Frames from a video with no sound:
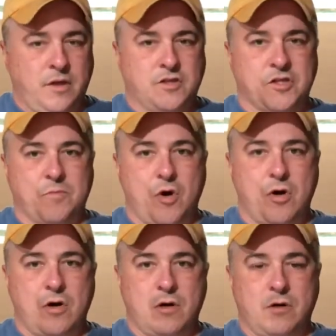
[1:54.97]

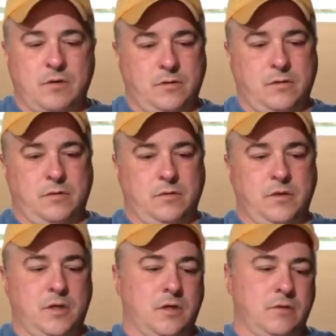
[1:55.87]
small,
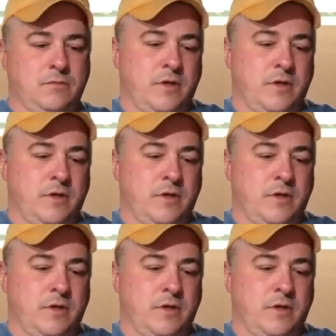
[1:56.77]
you know,